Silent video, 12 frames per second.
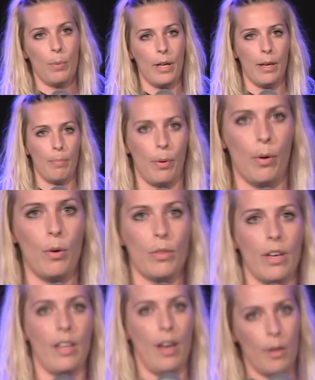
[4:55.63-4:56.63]
people
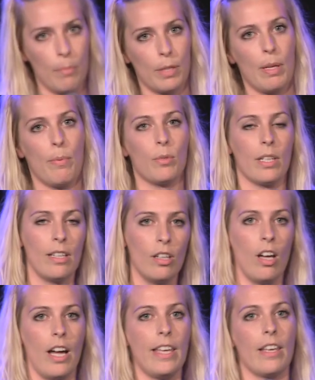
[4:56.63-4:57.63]
that homeless people didn't
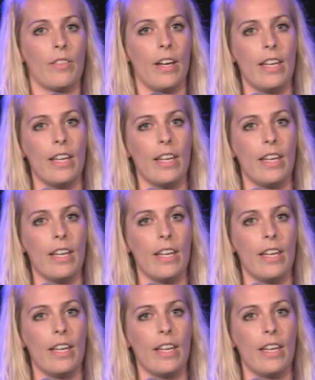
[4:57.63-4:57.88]
like.